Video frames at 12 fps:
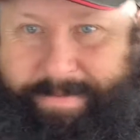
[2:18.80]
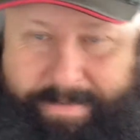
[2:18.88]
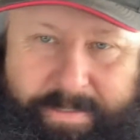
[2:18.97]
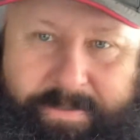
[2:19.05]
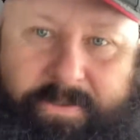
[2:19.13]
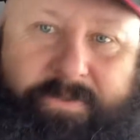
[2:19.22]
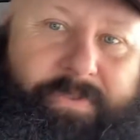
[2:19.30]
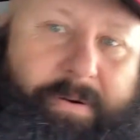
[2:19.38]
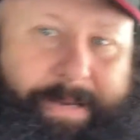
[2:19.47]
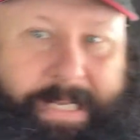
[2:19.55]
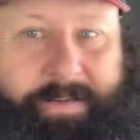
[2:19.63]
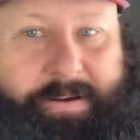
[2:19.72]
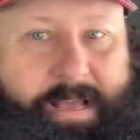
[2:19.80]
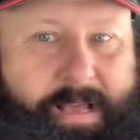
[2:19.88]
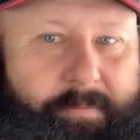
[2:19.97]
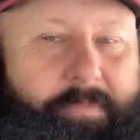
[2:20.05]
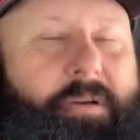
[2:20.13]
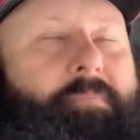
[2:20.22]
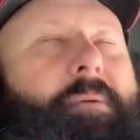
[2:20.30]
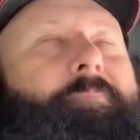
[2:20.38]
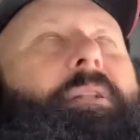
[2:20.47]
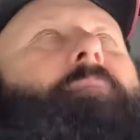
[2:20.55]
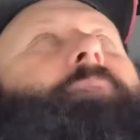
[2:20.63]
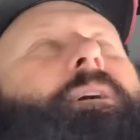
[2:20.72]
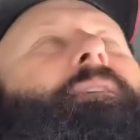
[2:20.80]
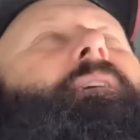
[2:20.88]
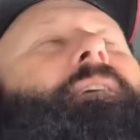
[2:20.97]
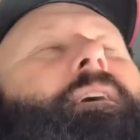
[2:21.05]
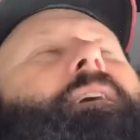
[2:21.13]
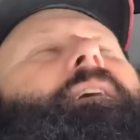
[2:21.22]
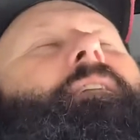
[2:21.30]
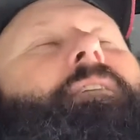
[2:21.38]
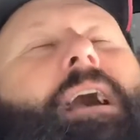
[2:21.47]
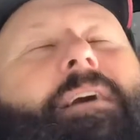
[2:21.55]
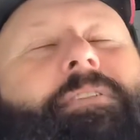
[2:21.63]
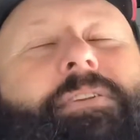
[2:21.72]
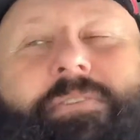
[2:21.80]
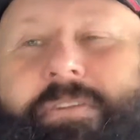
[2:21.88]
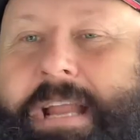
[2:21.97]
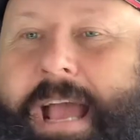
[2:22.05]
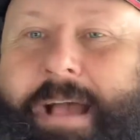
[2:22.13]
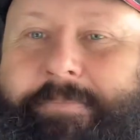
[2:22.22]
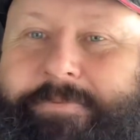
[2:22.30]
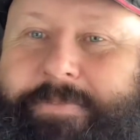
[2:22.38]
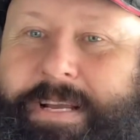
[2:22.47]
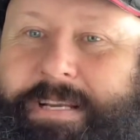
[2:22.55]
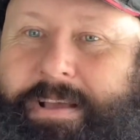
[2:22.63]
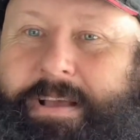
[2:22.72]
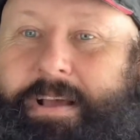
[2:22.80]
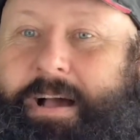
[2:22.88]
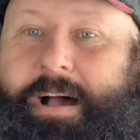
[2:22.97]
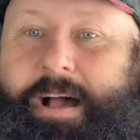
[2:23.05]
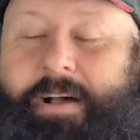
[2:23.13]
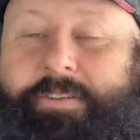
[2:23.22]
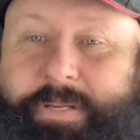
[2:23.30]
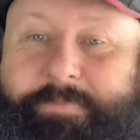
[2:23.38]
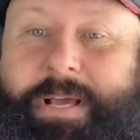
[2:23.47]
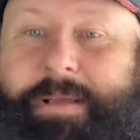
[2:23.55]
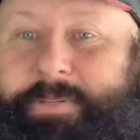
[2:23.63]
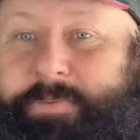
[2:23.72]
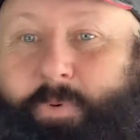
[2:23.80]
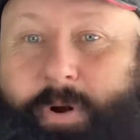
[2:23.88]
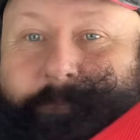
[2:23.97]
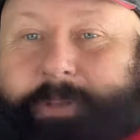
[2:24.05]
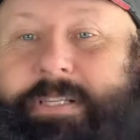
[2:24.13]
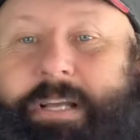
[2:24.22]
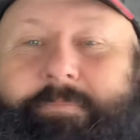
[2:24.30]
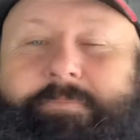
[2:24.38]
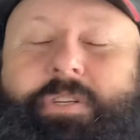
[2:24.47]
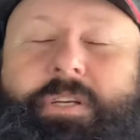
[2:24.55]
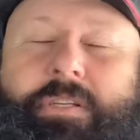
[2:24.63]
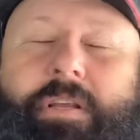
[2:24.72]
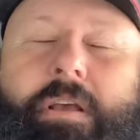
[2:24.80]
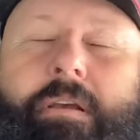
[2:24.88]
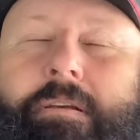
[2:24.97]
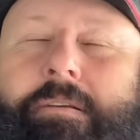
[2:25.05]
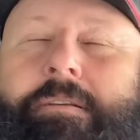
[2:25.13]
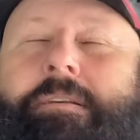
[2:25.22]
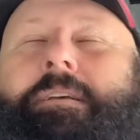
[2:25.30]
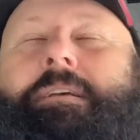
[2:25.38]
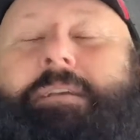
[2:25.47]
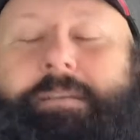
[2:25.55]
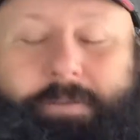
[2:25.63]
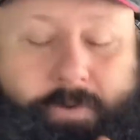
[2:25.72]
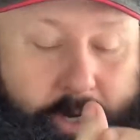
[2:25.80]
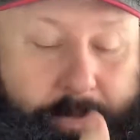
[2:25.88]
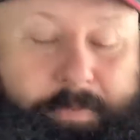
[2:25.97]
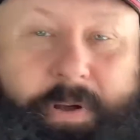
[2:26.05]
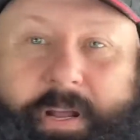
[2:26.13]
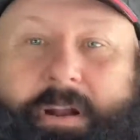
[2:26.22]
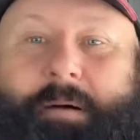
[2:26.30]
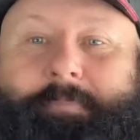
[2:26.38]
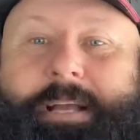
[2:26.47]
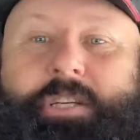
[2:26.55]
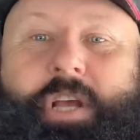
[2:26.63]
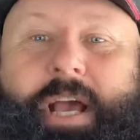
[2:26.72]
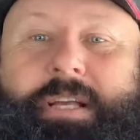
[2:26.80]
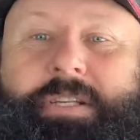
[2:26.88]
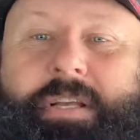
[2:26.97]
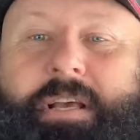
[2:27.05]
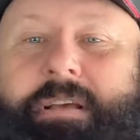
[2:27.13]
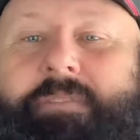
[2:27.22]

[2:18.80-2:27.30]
It's too far back. Pull out my pillow, put it down, and I'll have a little nap, right? I'll sometimes warm this up and just put it on my chest.